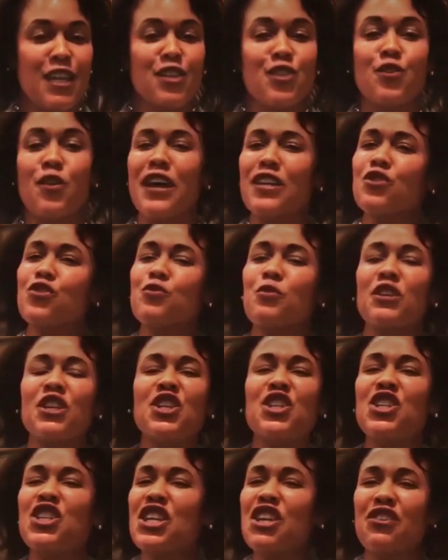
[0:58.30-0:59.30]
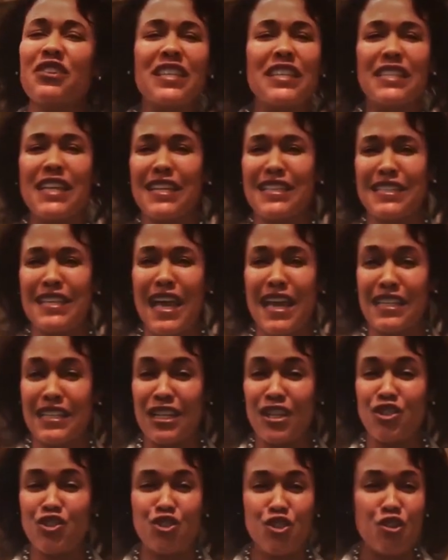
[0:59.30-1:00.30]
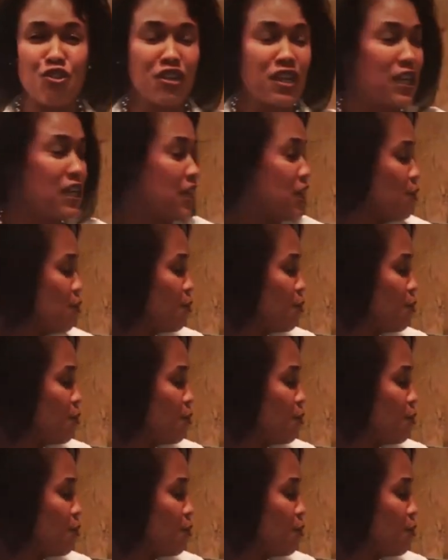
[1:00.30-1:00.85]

So I just want to share this exciting journey